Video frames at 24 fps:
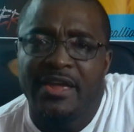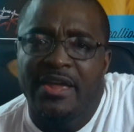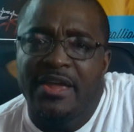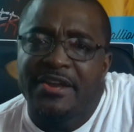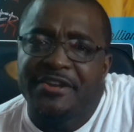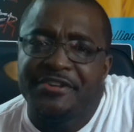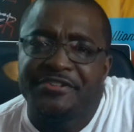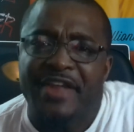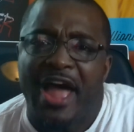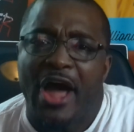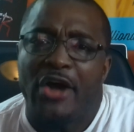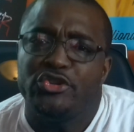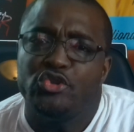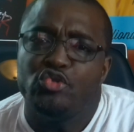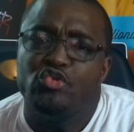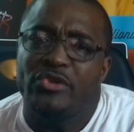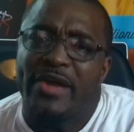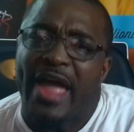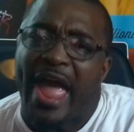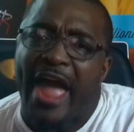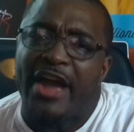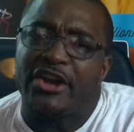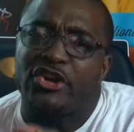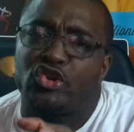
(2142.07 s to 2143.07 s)
Now you
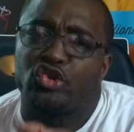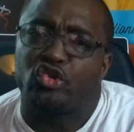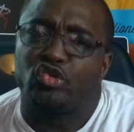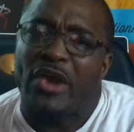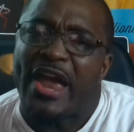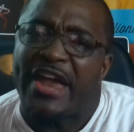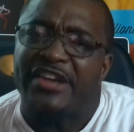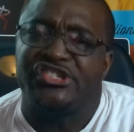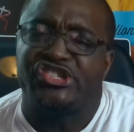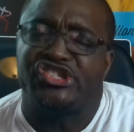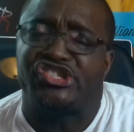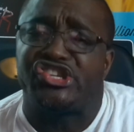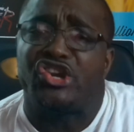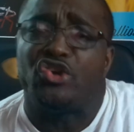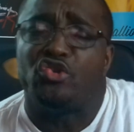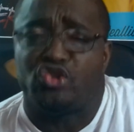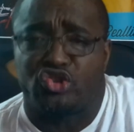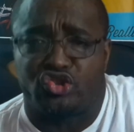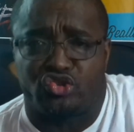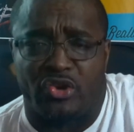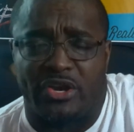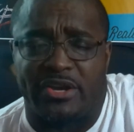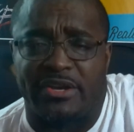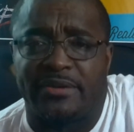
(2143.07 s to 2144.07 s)
got
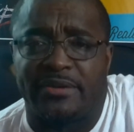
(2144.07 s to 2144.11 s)
grandchildren.